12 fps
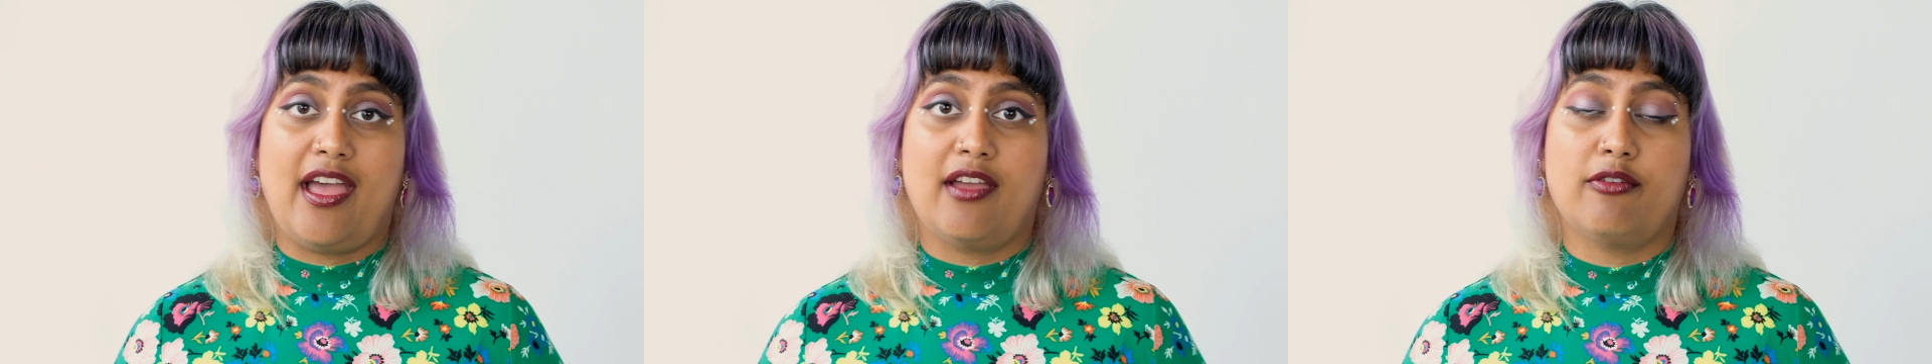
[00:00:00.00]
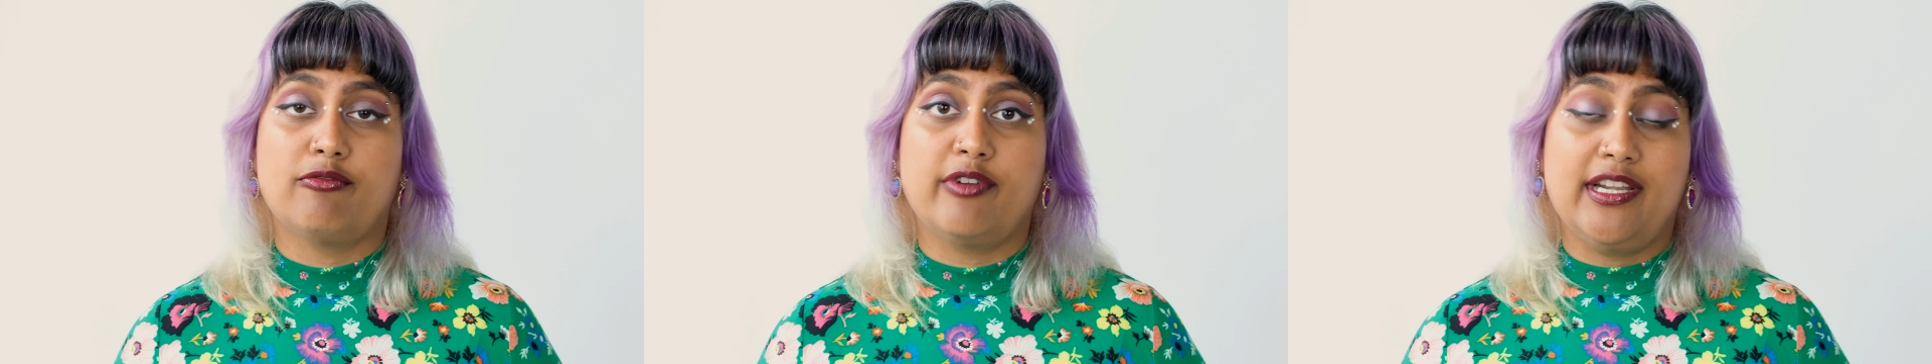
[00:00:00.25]

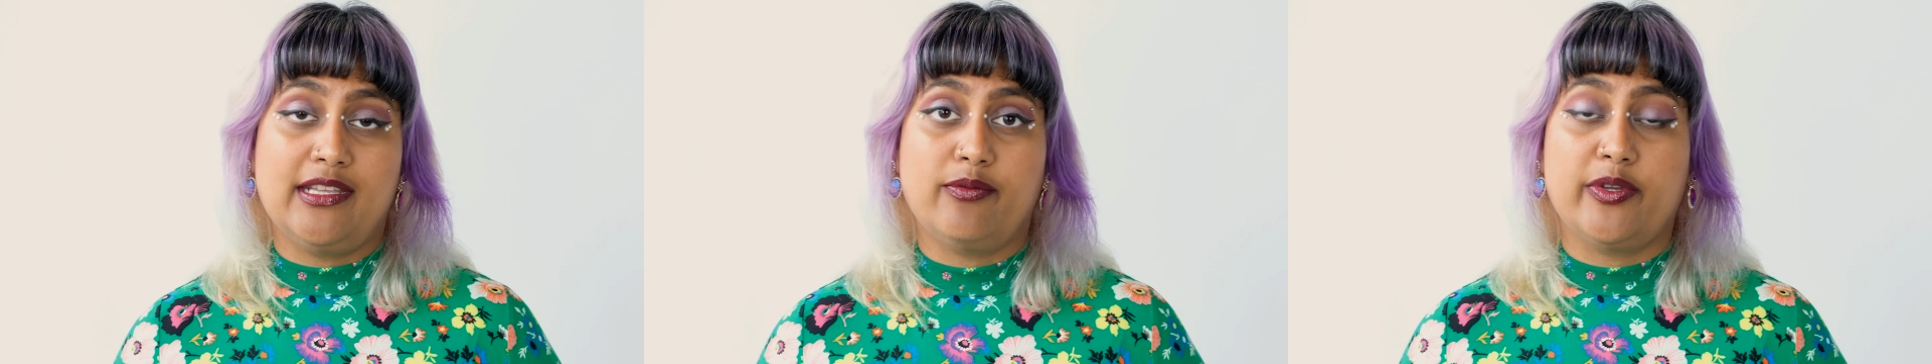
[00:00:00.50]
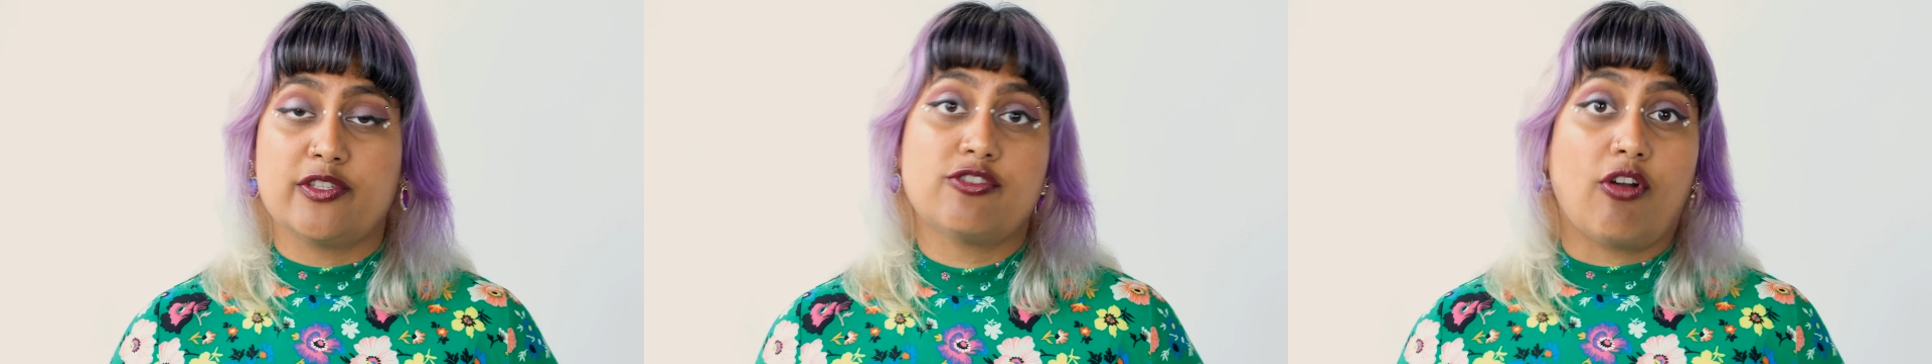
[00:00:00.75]
that
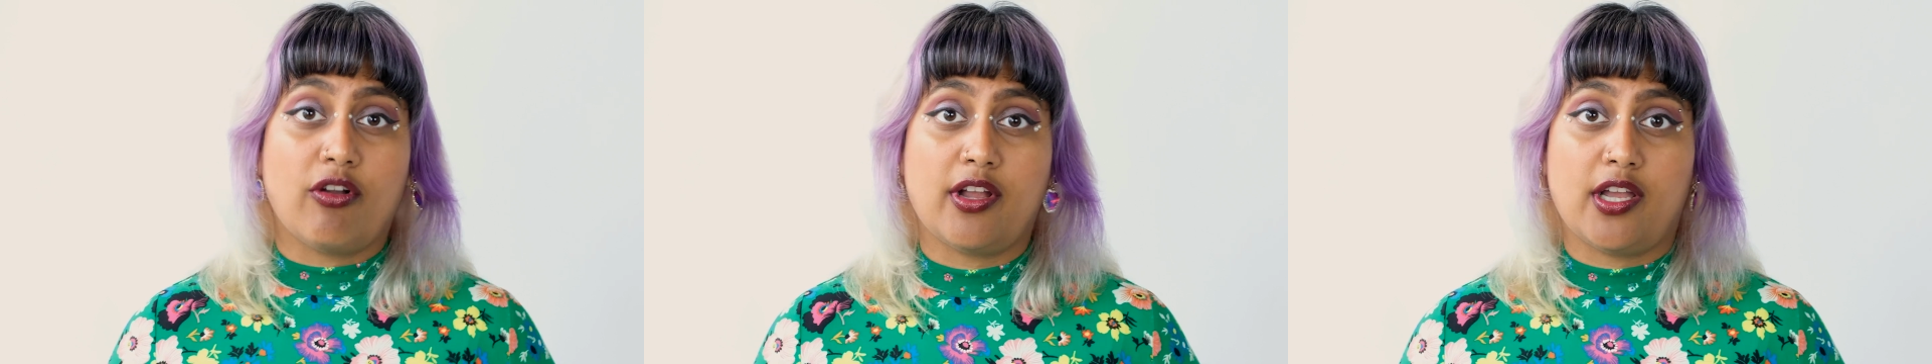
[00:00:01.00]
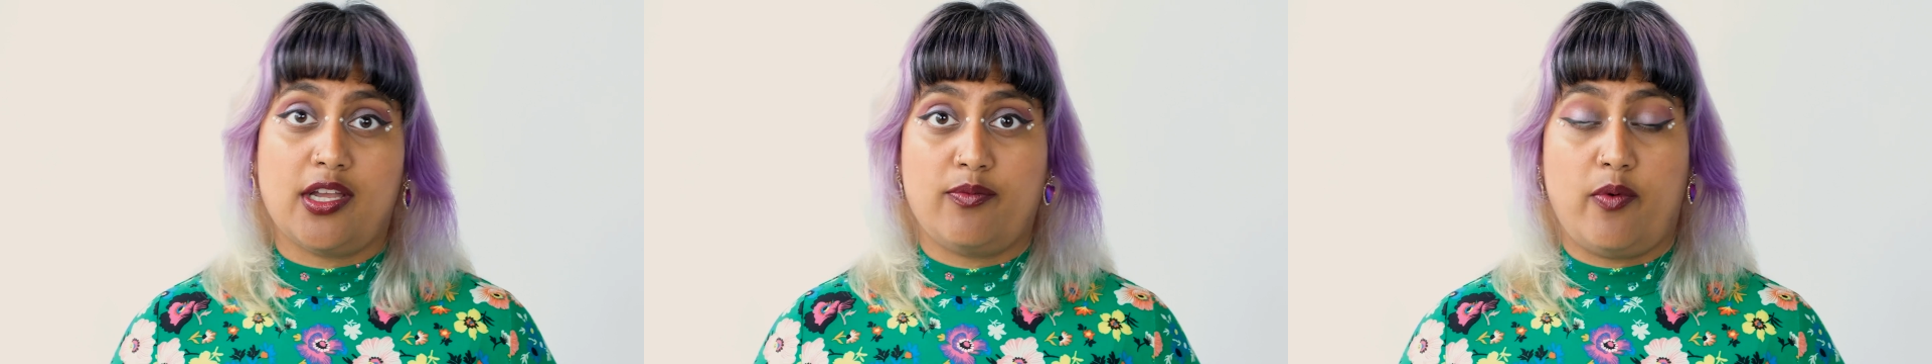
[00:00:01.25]
really we are
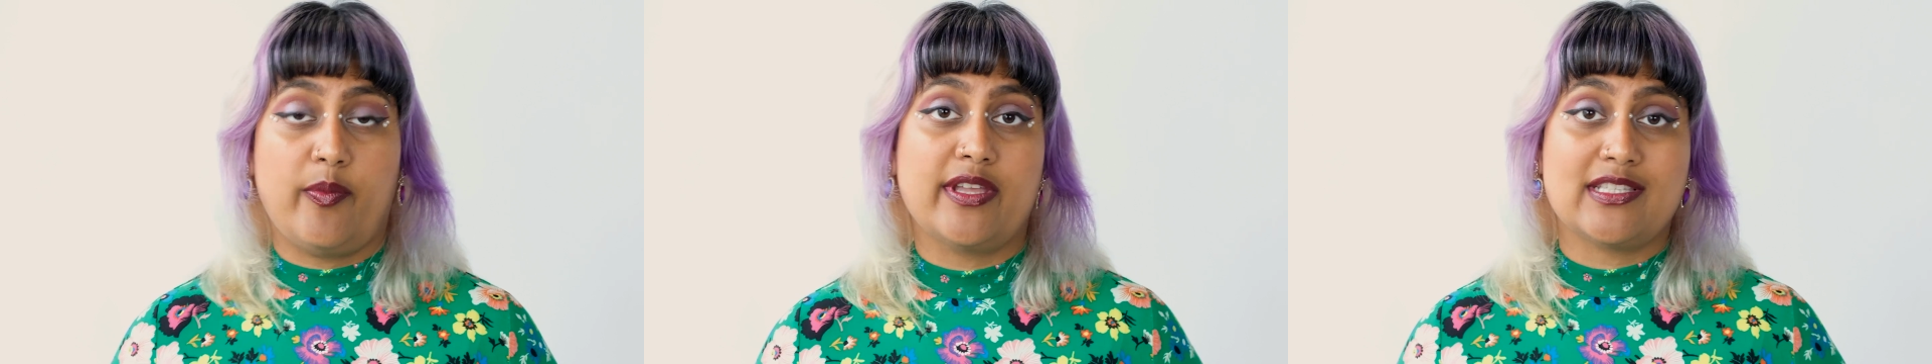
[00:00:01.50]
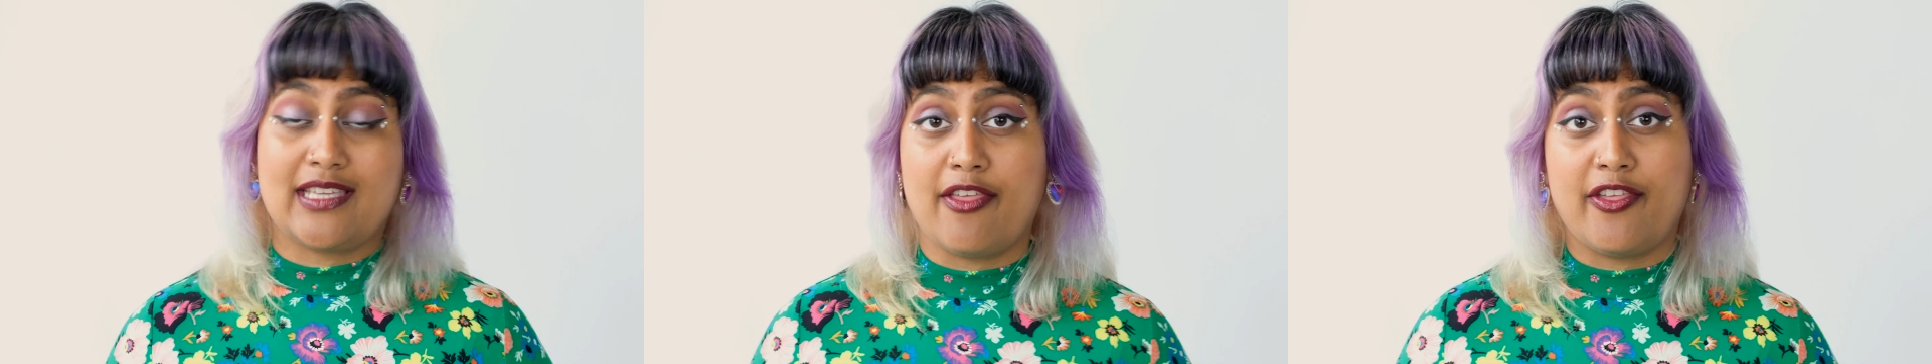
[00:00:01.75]
stronger when
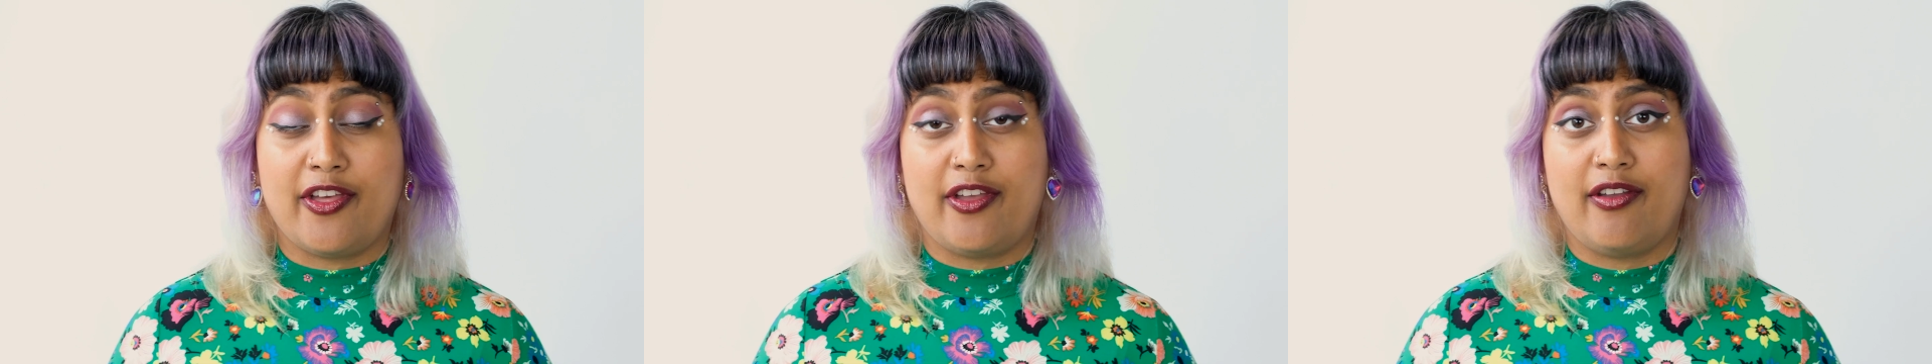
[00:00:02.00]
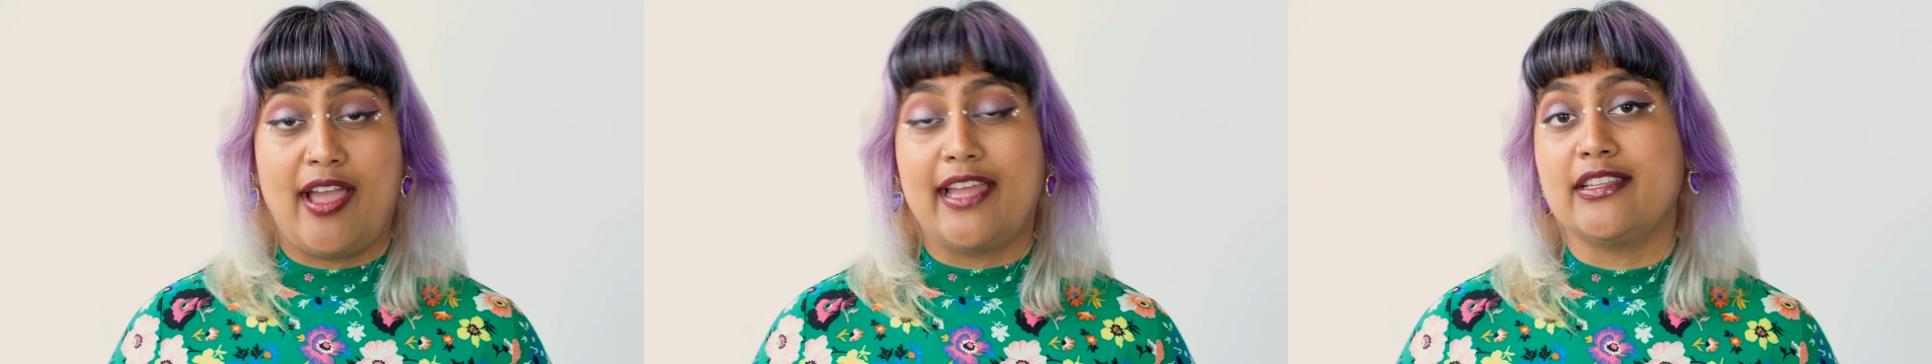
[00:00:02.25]
we're
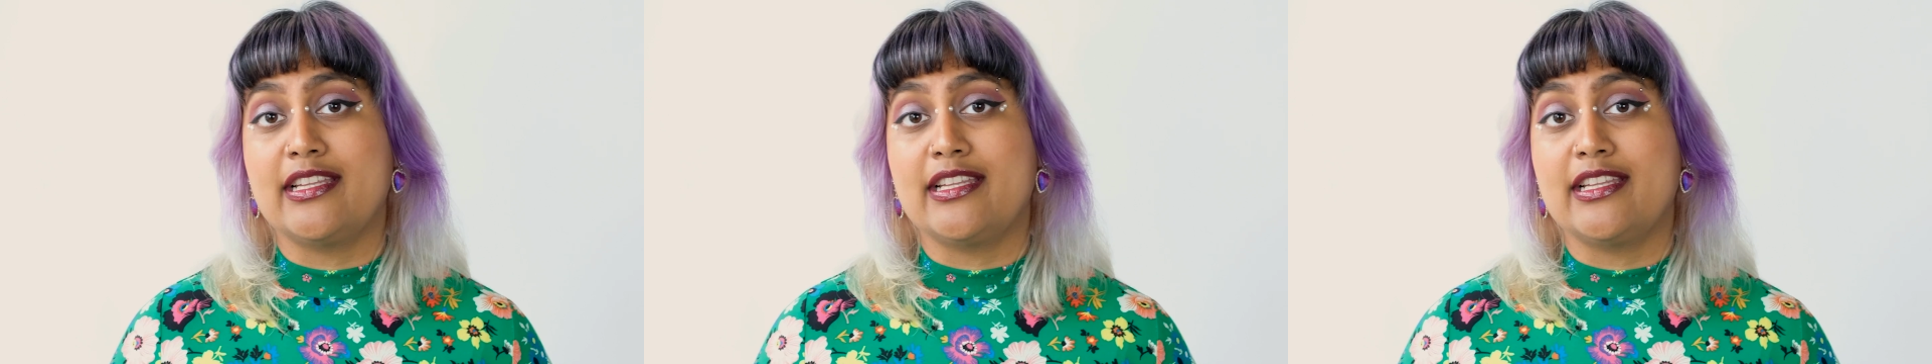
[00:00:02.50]
together